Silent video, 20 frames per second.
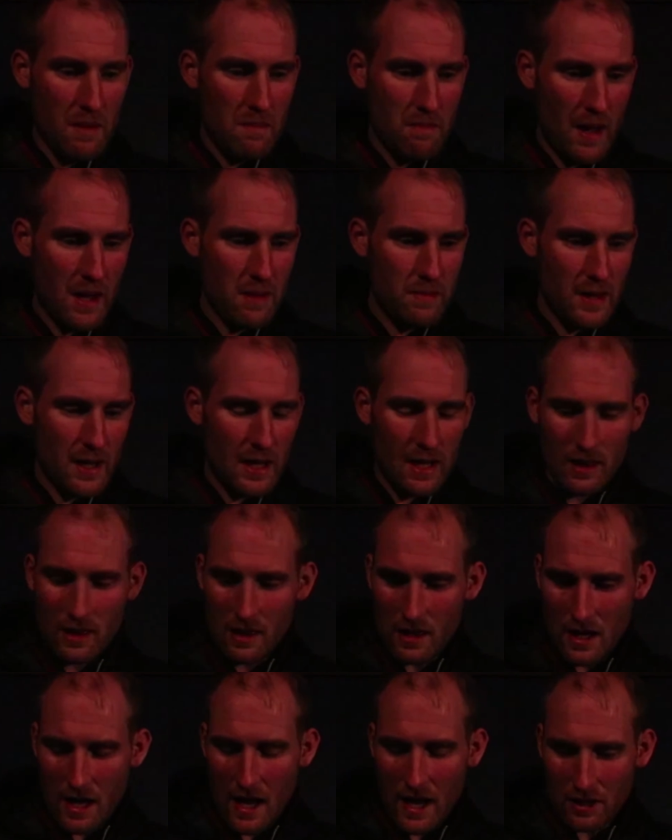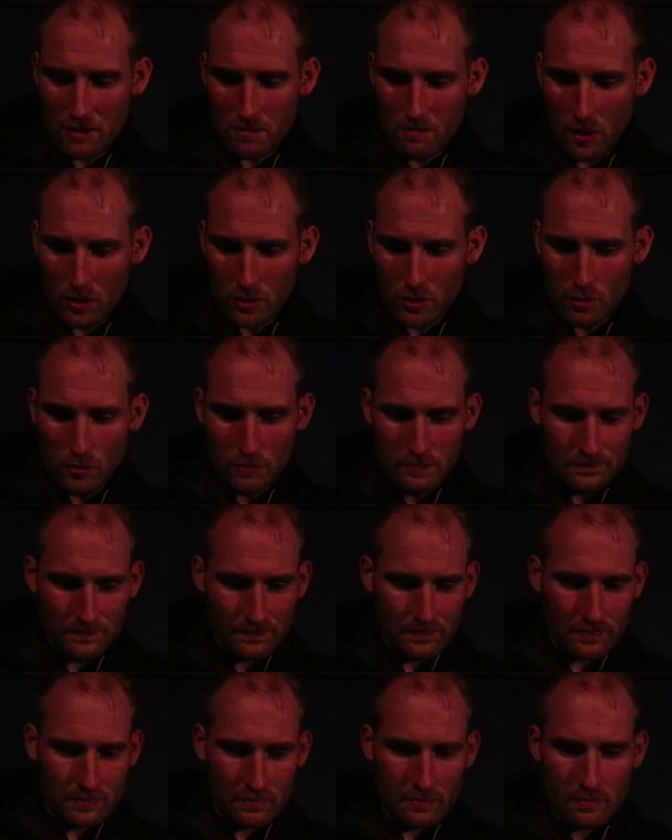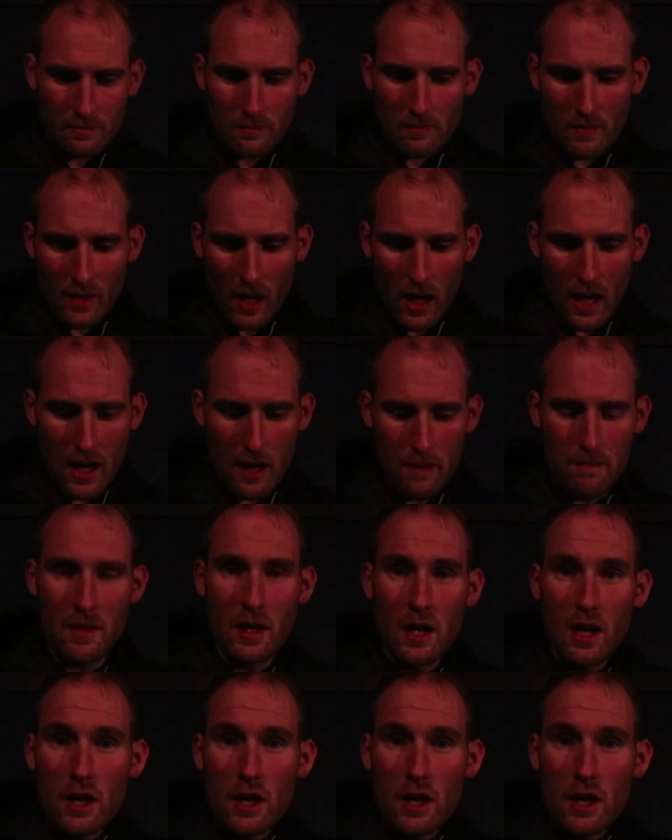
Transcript: maybe the next model. The